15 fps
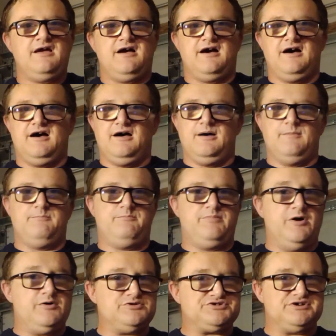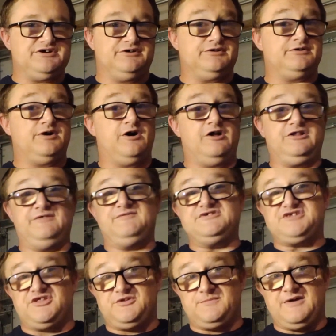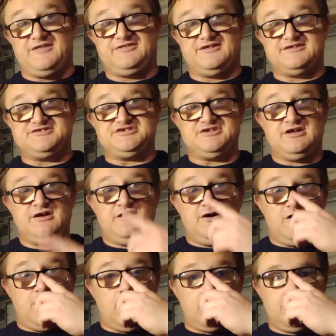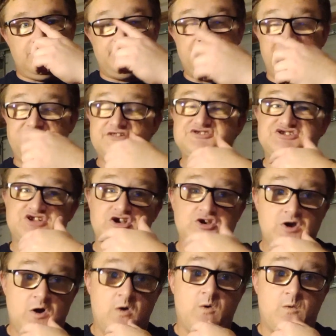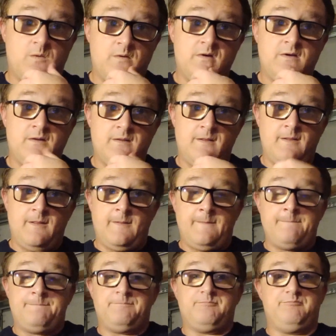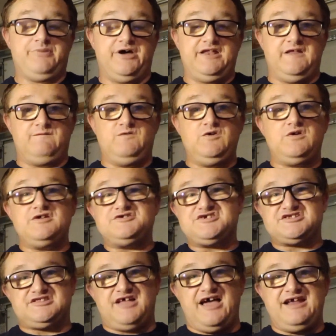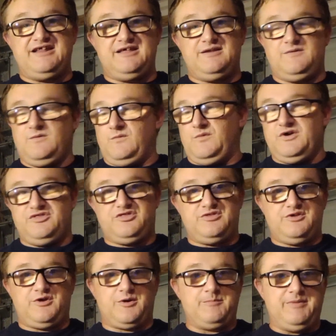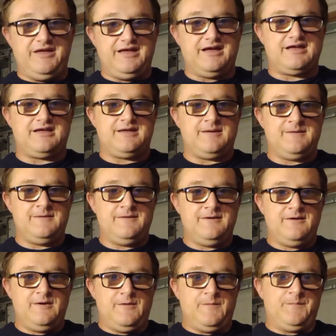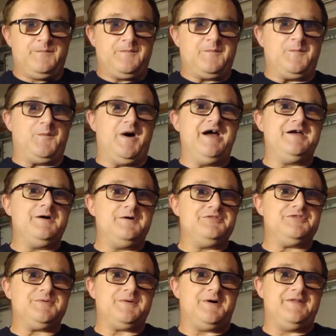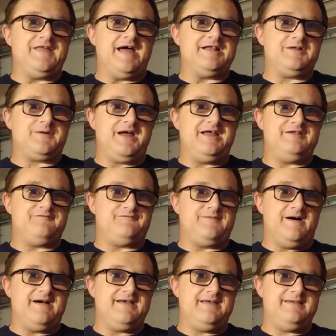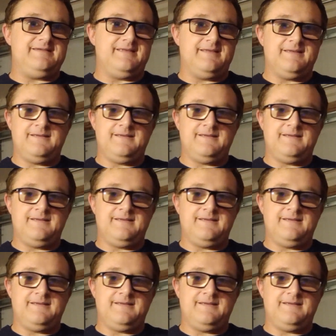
bow drill, all of these other methods are good methods to know. But if you could just light it with your Bic, why go through all that great fight